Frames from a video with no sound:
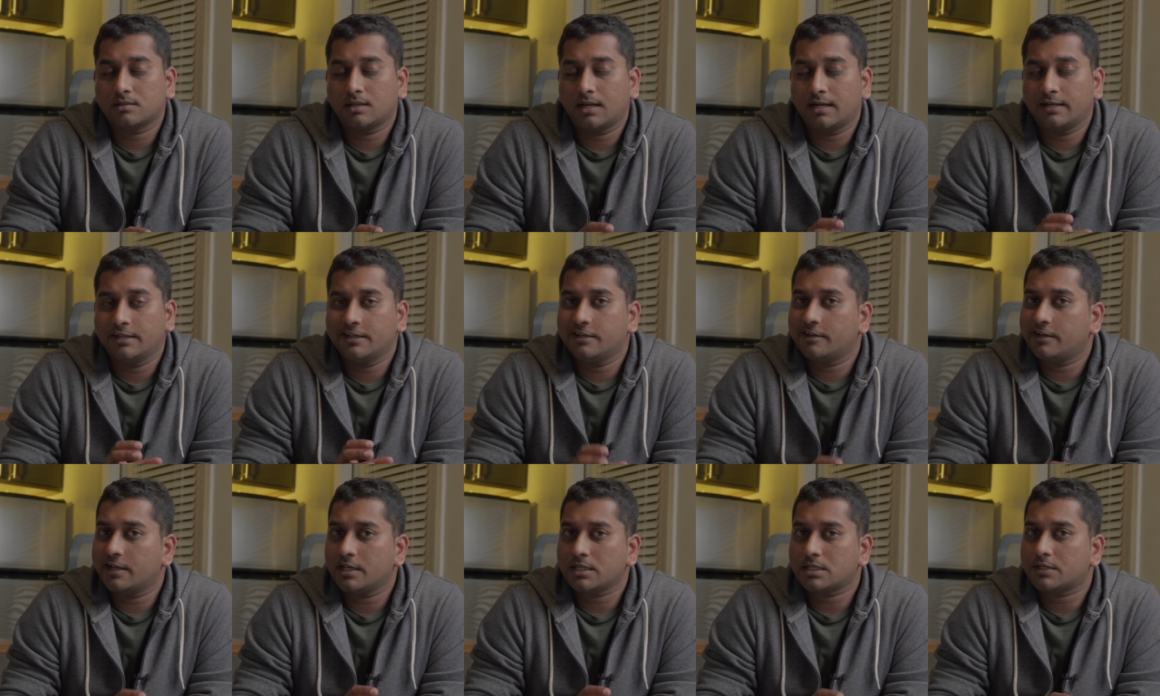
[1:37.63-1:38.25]
and he
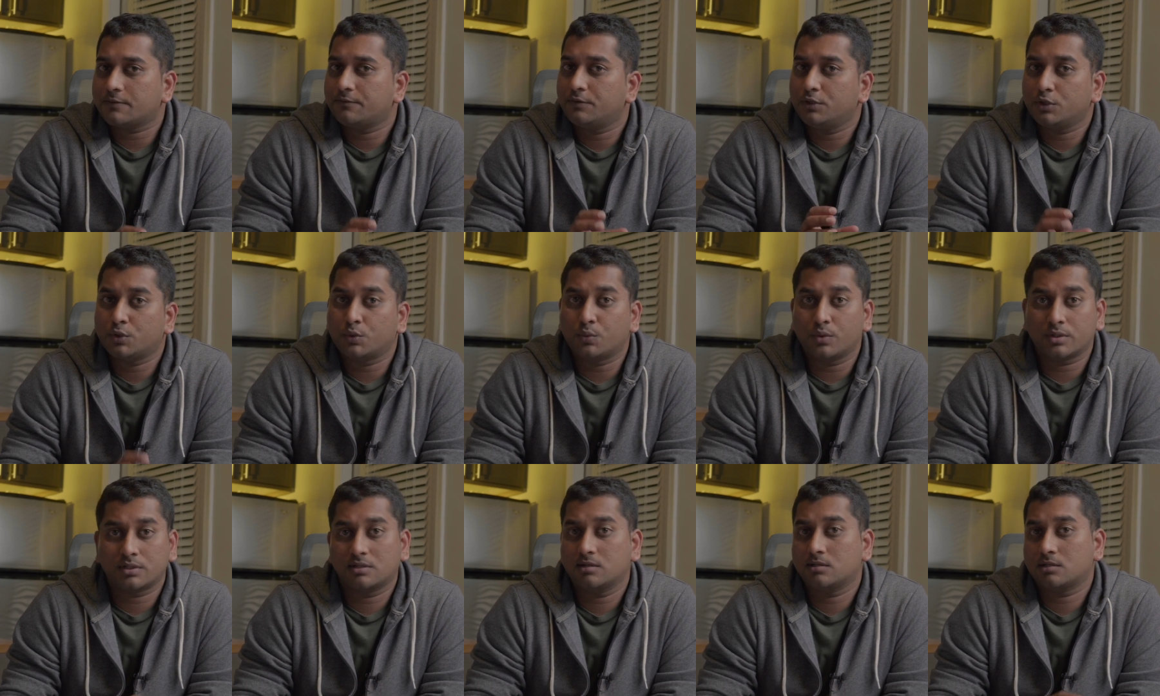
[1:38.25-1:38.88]
raised a few
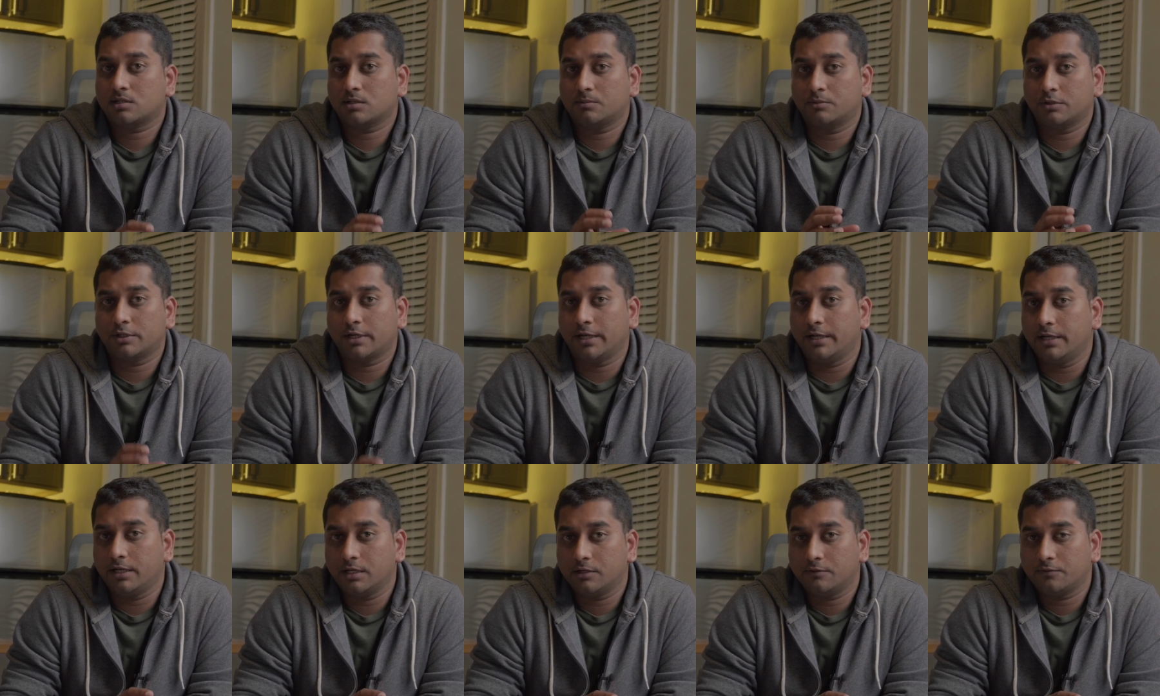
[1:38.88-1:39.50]
questions about
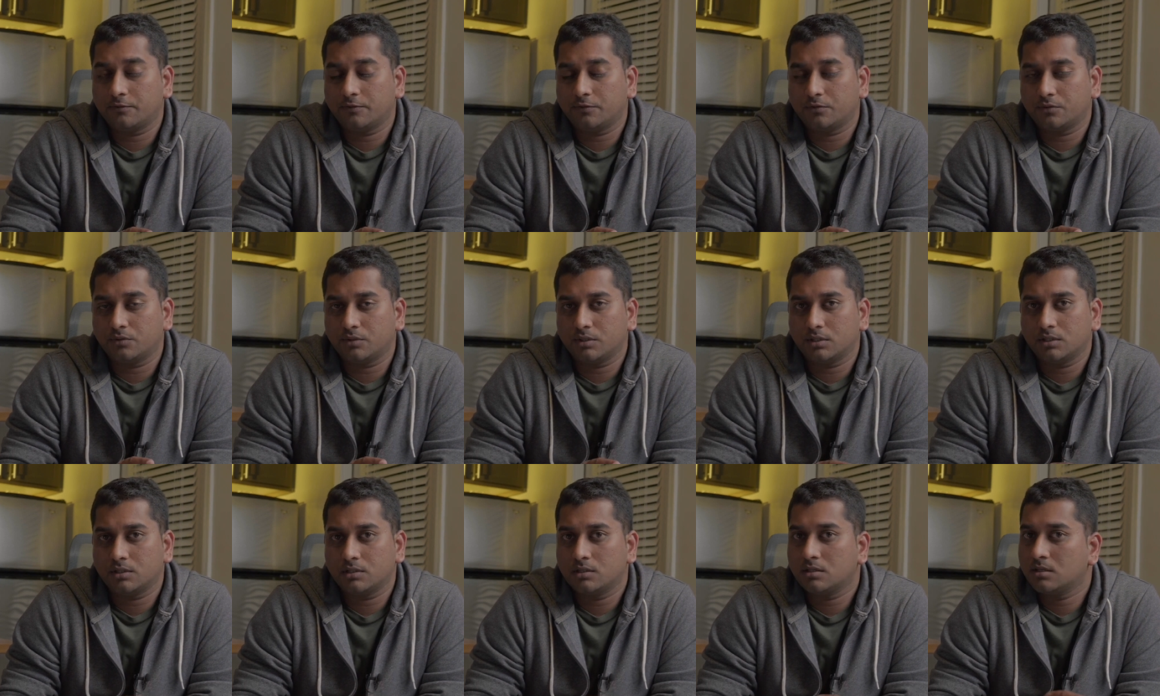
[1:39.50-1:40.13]
Indian food.
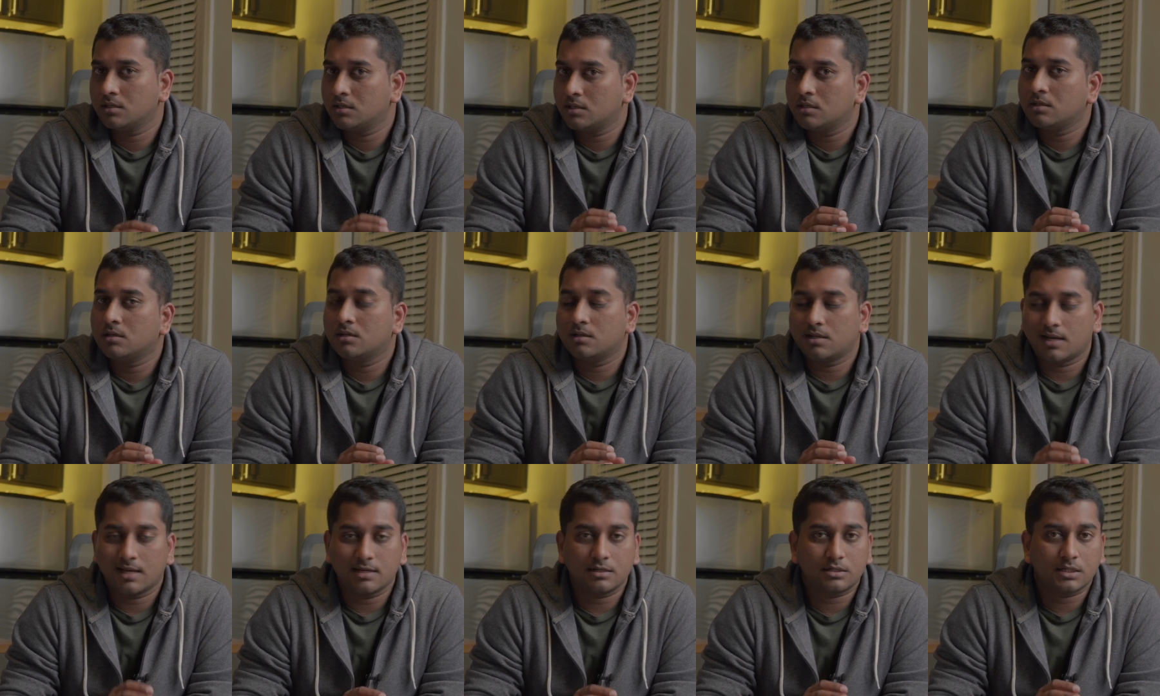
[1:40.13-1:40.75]

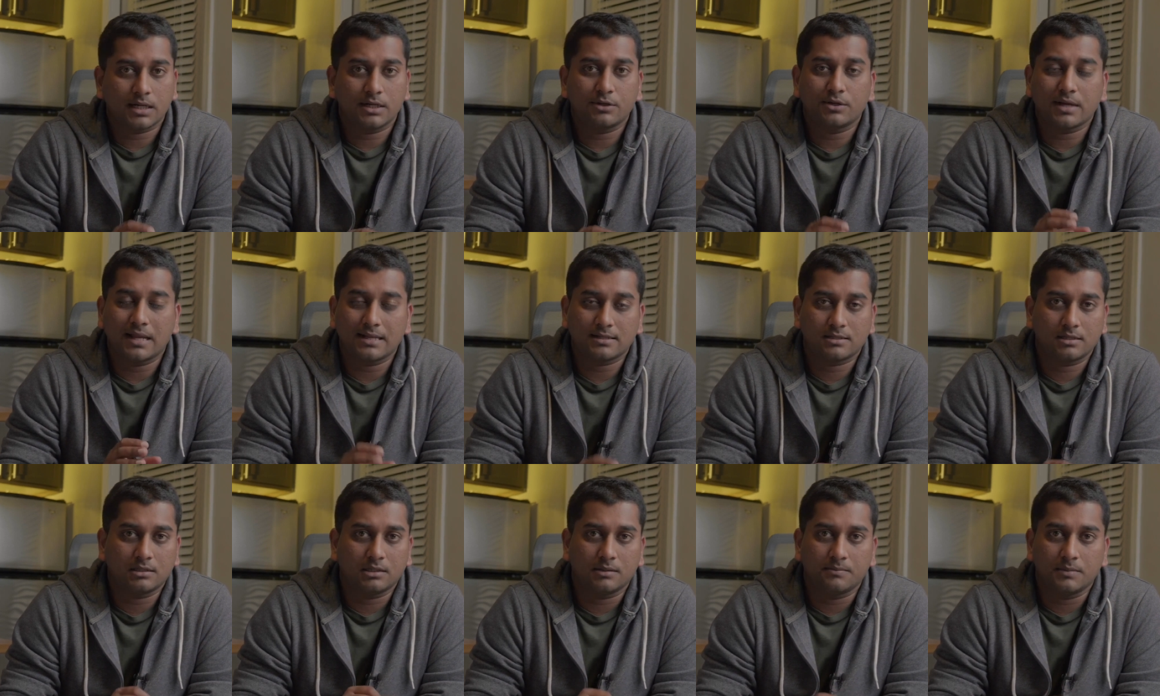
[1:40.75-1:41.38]
I'll try to
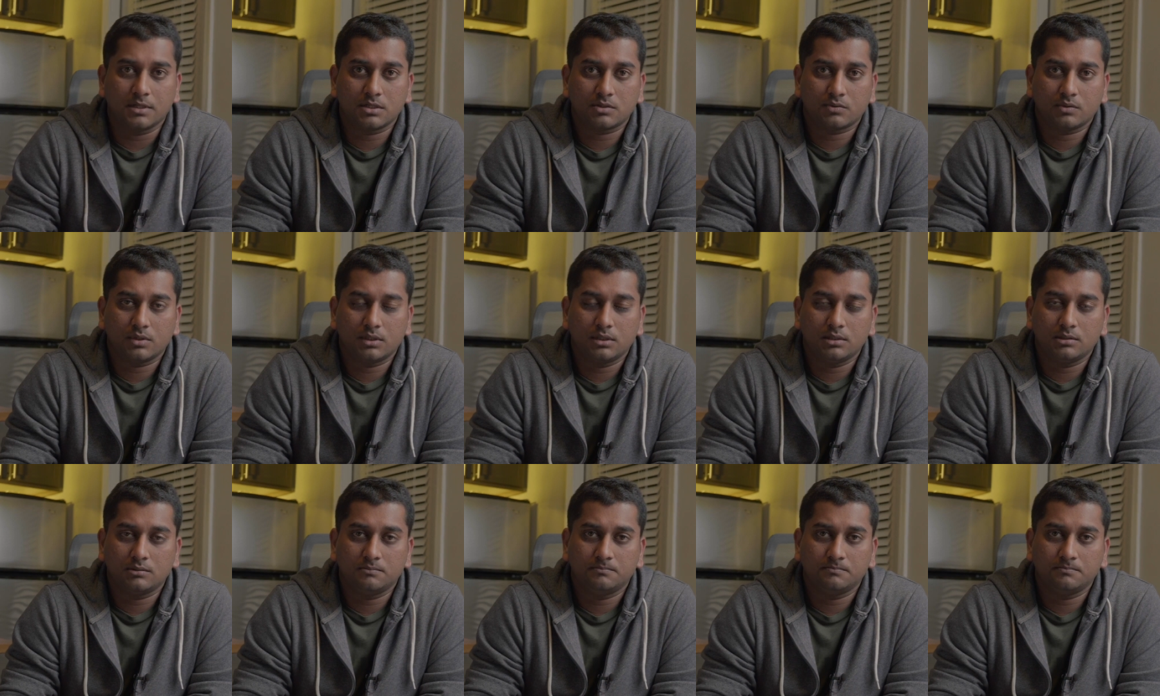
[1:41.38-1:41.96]
answer them as well.